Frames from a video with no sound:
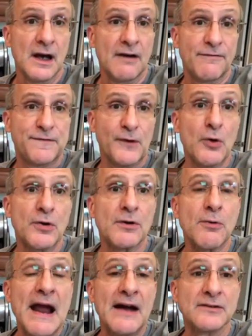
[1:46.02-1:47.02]
float
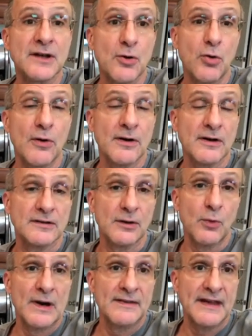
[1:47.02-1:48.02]
around the corner to
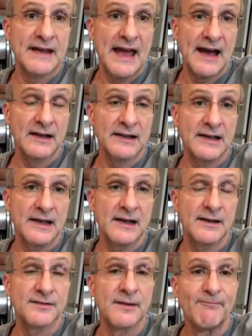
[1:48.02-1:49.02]
where the galley
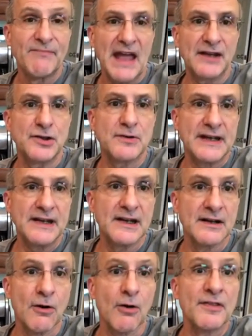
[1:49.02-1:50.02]
is, and you can
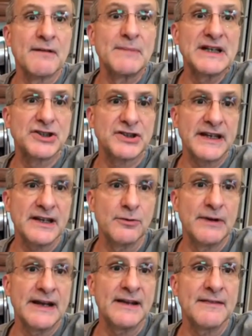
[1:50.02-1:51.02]
hear all the
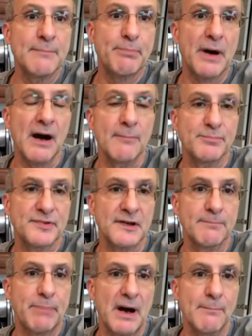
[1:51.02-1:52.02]
machinery, the pumps are
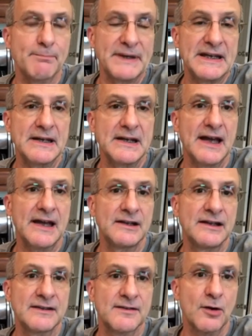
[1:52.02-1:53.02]
pumping, and
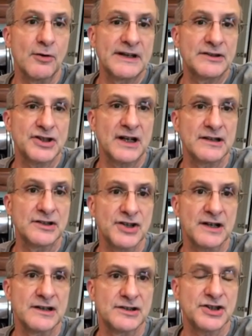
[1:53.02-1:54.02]
it's going
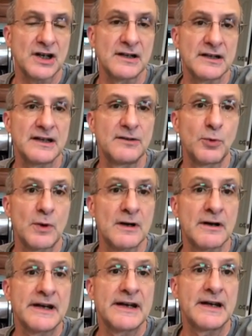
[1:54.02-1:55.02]
chugga-chugga-chug and
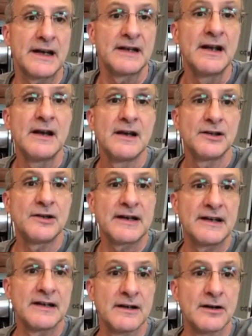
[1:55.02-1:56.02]
whirring, and you
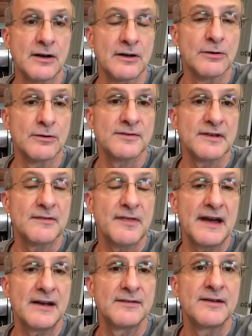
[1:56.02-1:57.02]
can hear gurgles and
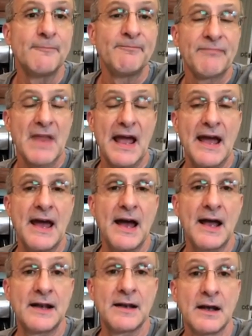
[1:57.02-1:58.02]
things,
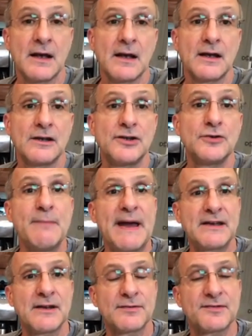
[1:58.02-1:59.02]
and you
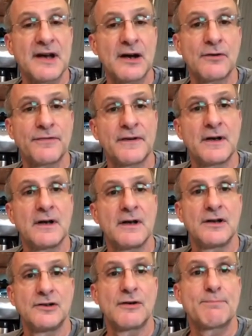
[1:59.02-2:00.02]
make yourself
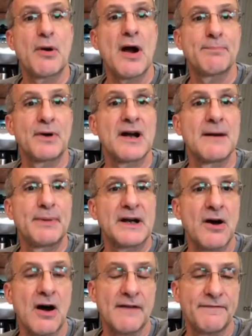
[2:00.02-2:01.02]
your proper cup of
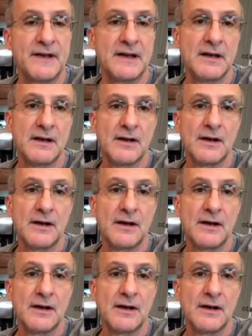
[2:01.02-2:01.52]
coffee